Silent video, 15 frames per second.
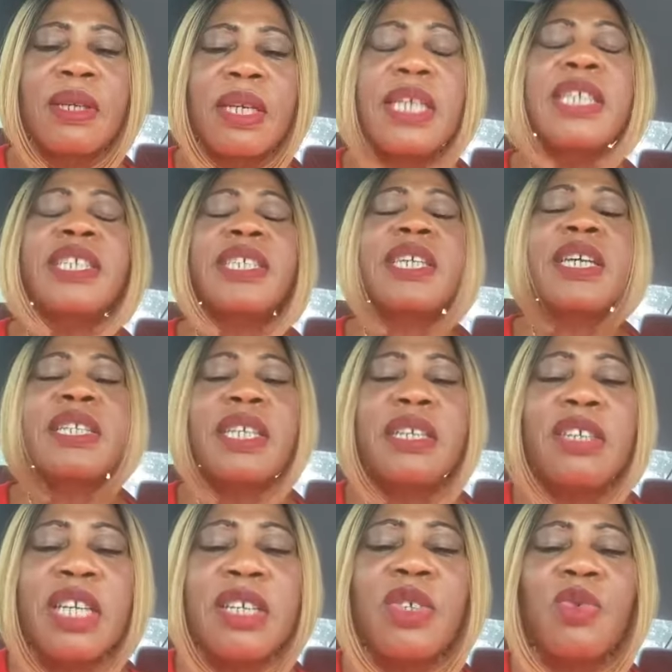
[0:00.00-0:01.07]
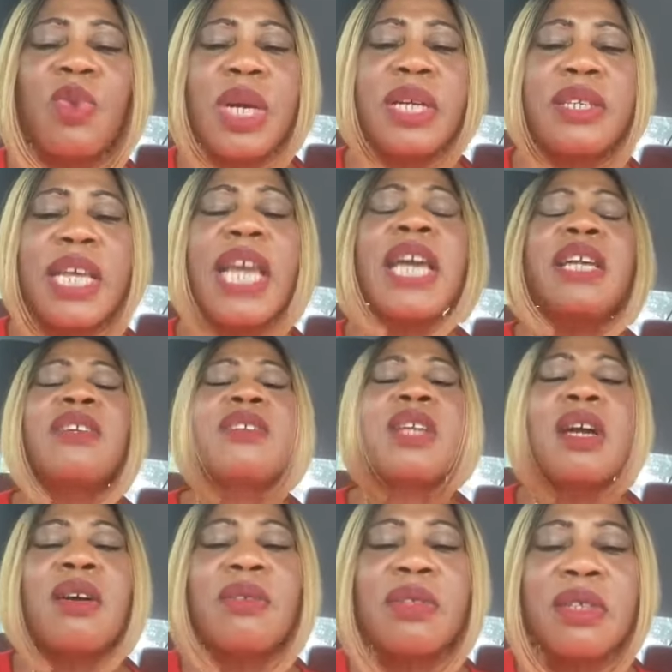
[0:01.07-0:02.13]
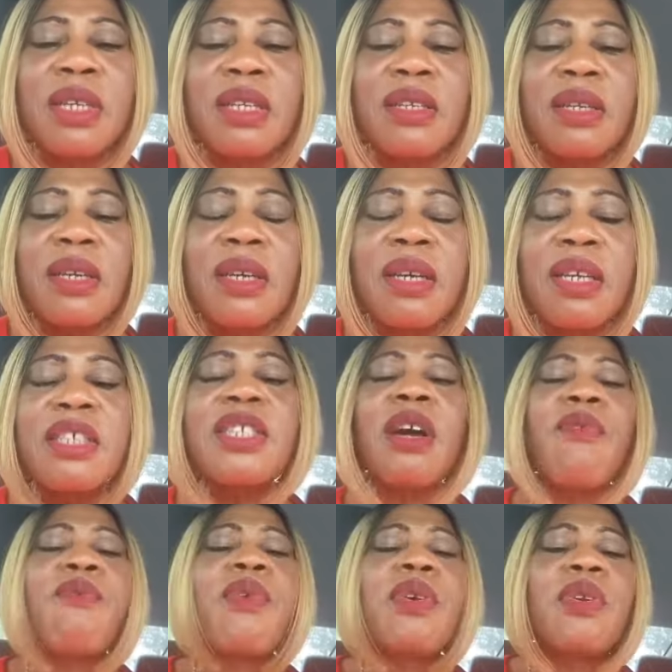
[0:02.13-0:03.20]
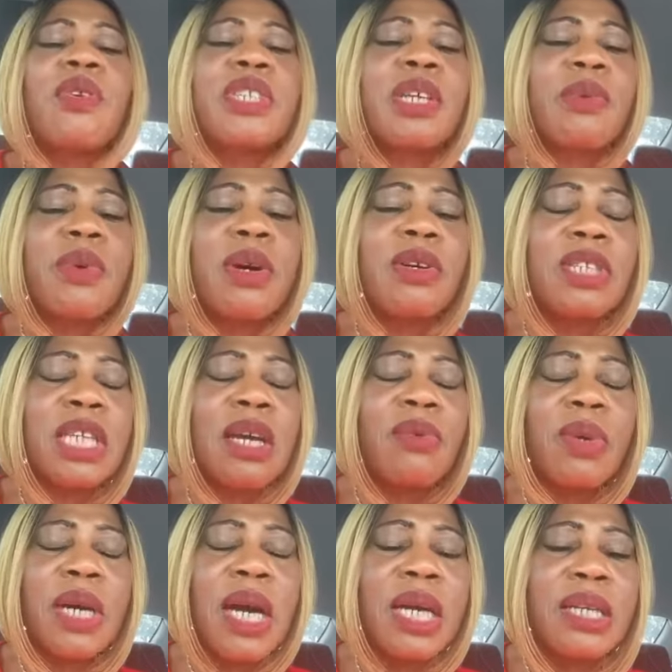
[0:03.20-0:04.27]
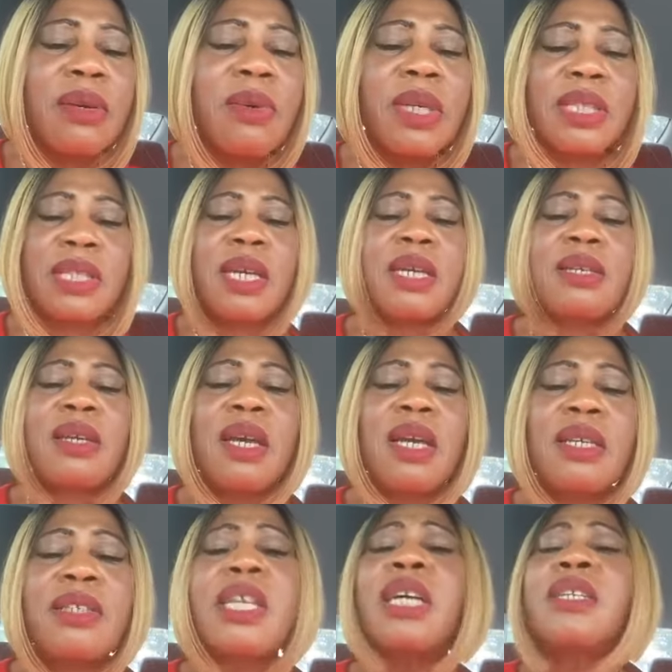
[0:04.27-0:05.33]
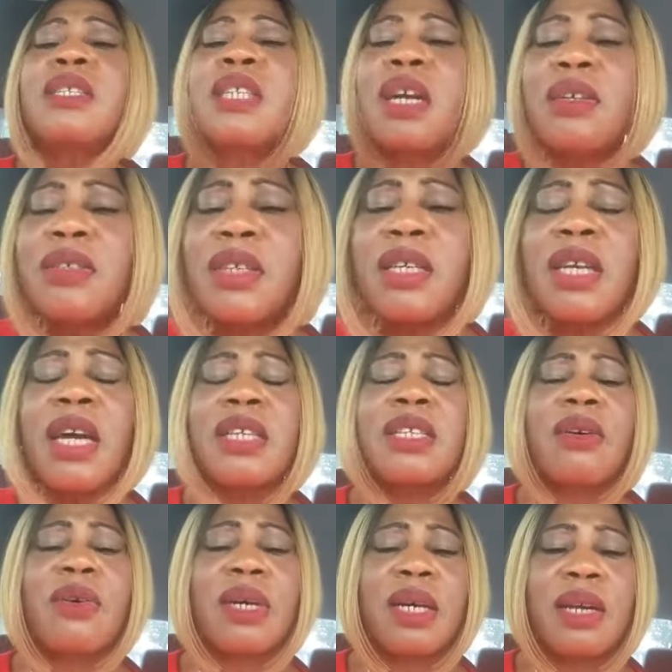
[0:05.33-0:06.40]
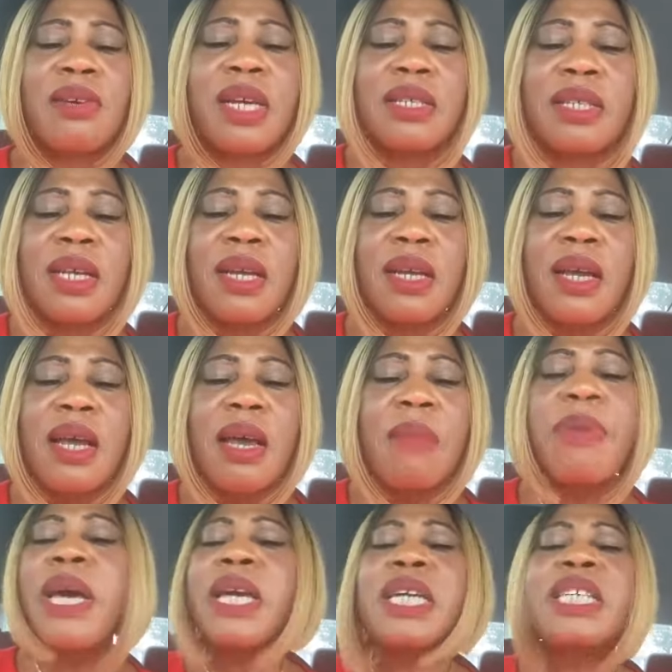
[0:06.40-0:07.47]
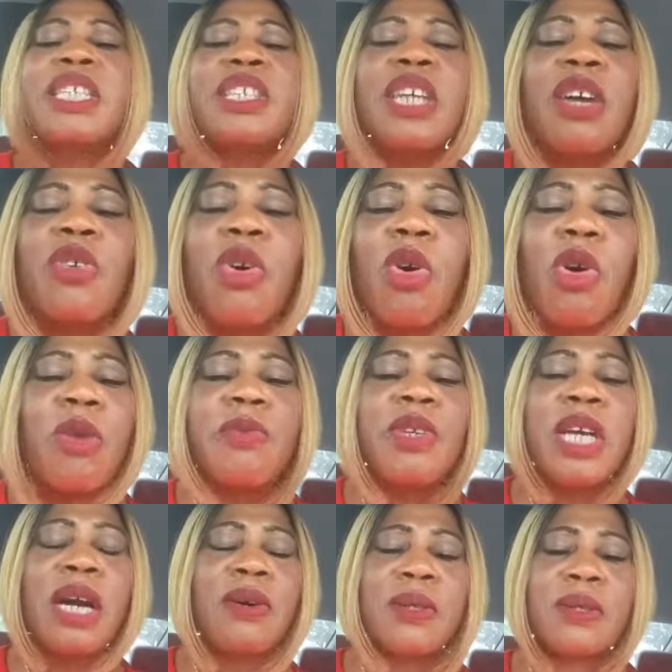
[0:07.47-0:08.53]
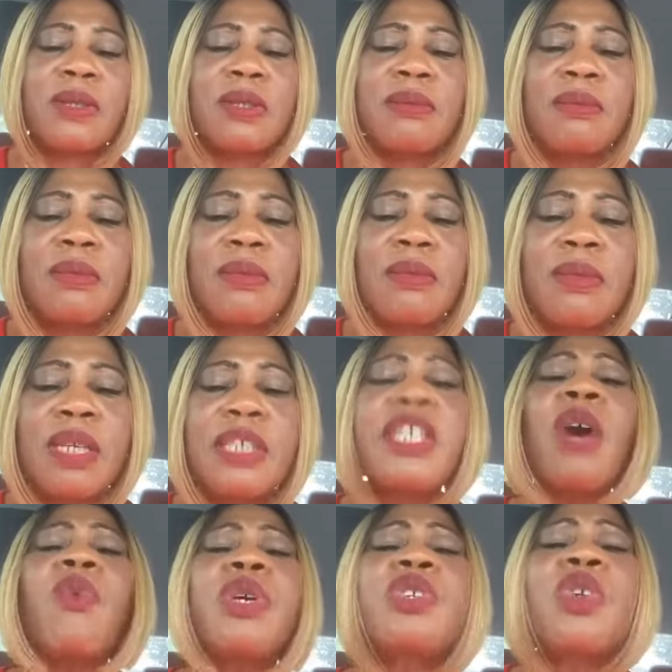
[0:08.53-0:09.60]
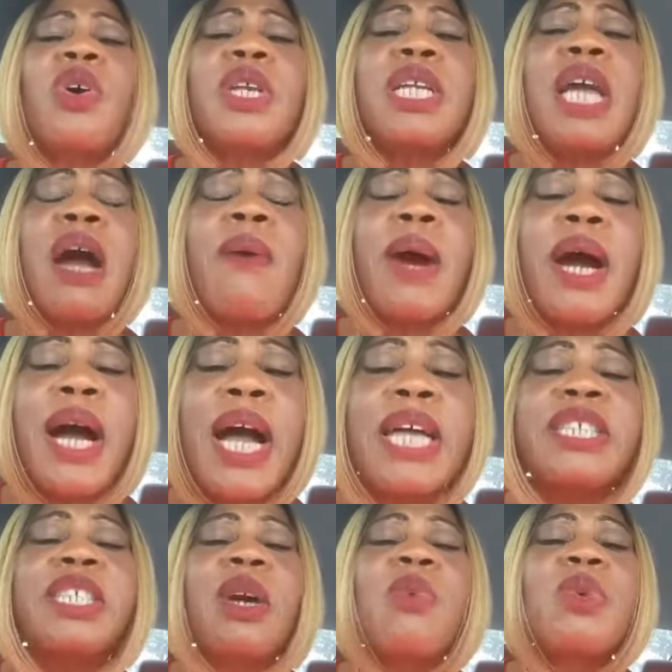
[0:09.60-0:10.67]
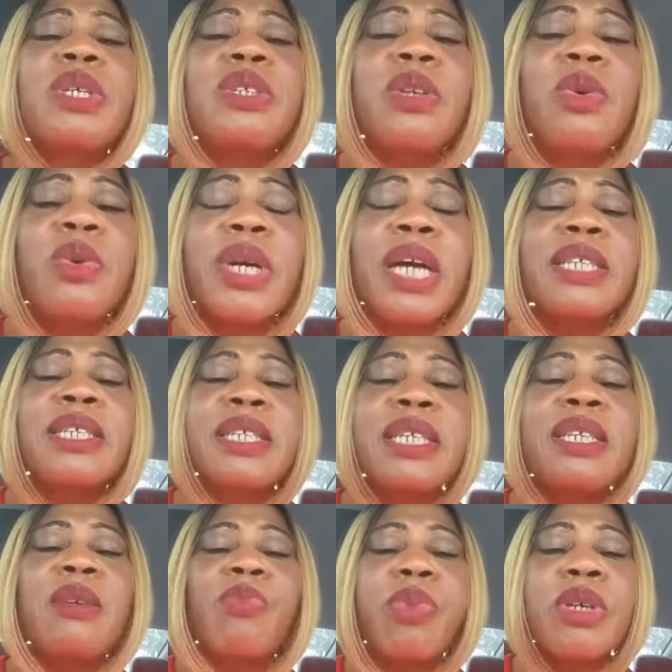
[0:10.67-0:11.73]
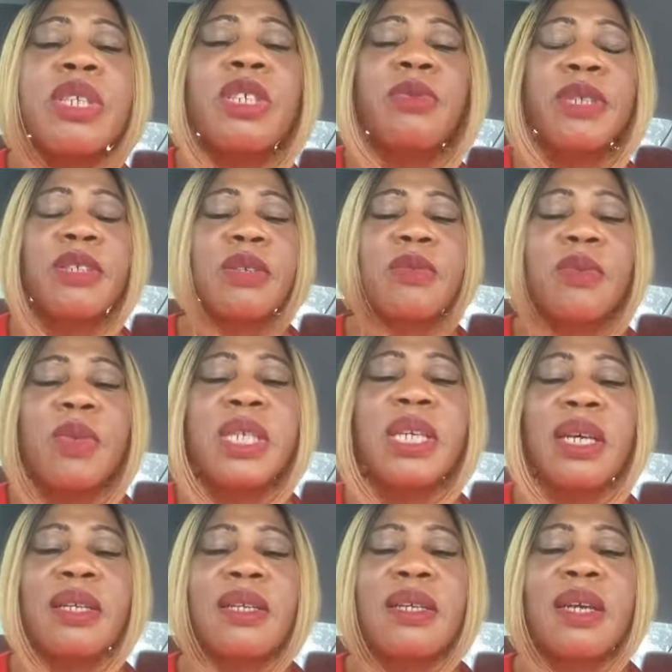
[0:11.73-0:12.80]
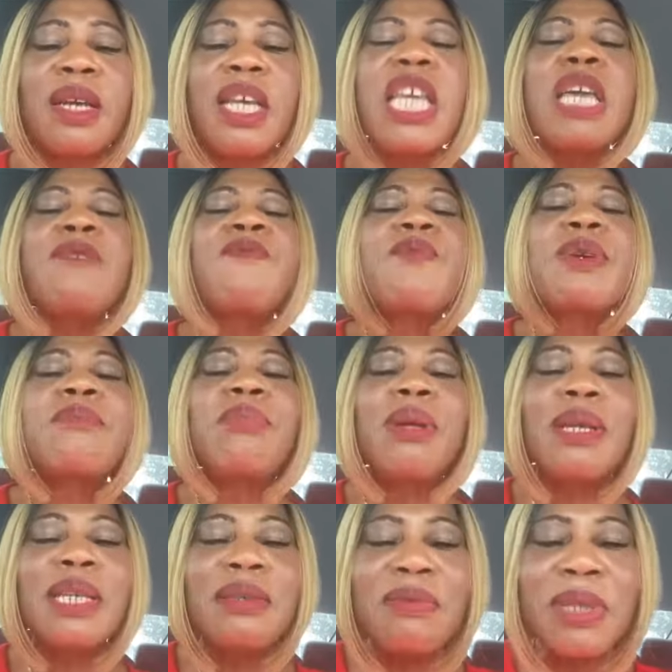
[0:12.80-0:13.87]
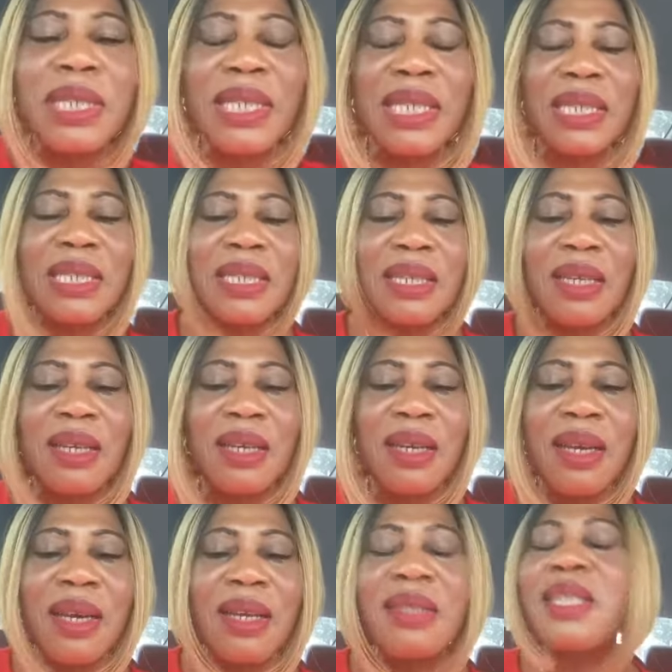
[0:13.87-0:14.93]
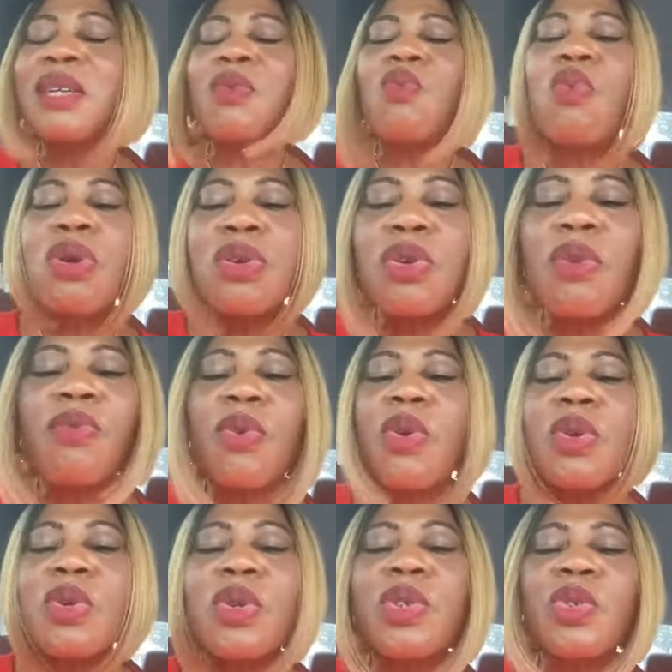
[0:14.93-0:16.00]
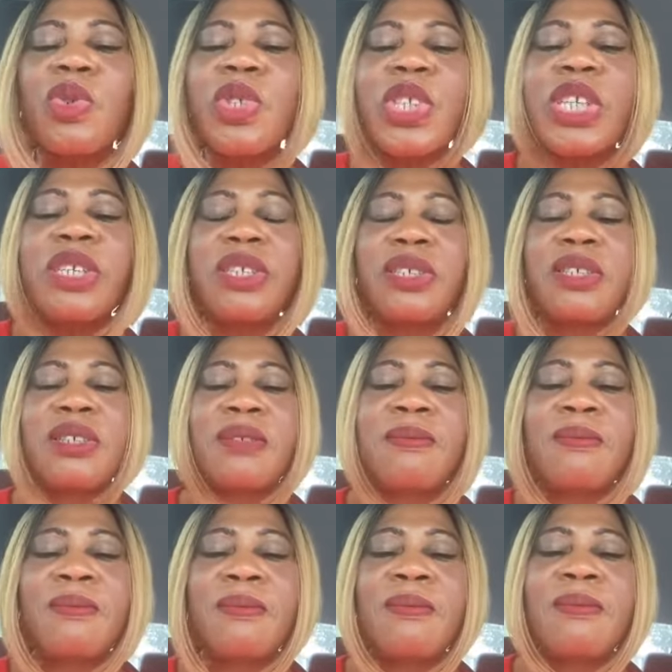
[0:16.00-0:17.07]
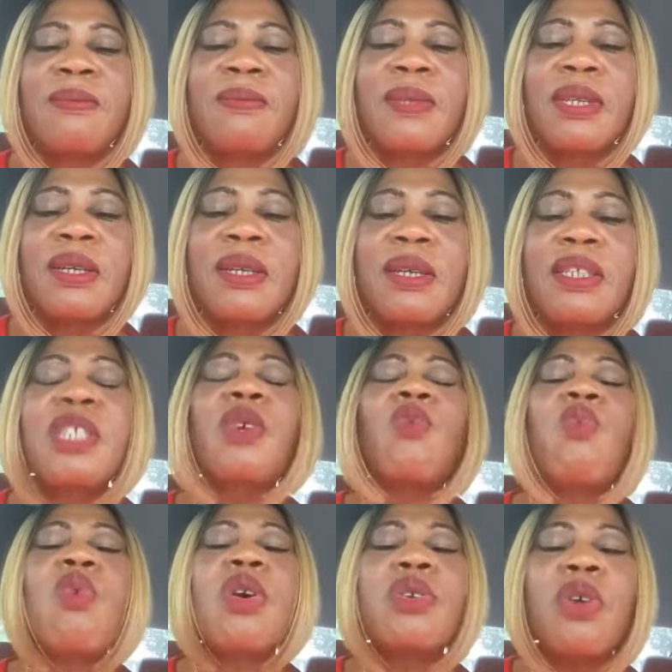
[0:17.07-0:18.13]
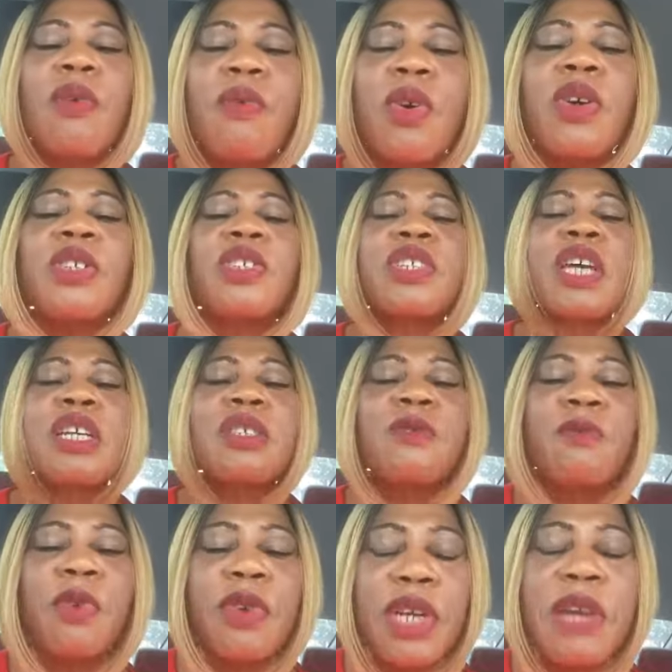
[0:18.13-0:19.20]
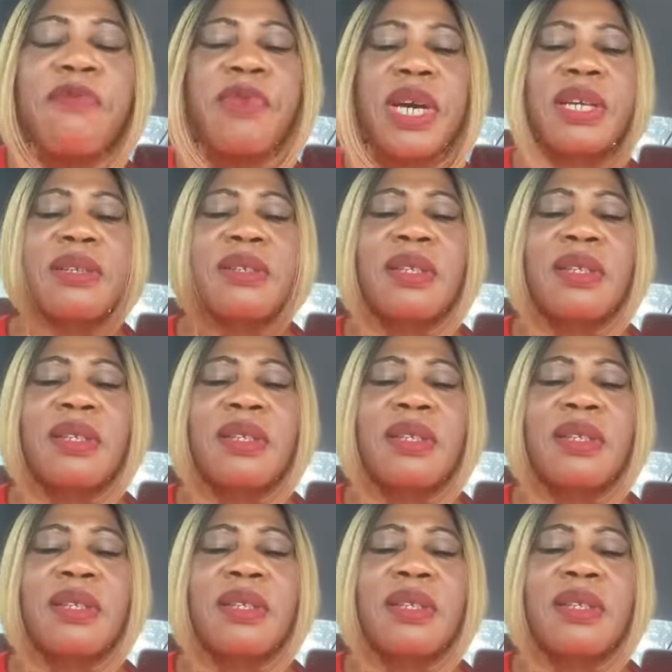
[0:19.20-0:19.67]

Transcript: He says in his word, a thousand shall fall at our, at our side, ten thousand at our right hand, but it shall not come near us. He said, With only our eyes shall we look and see the punishment of the wicked if we believe it. The word of God does not change. The word of God stands forever.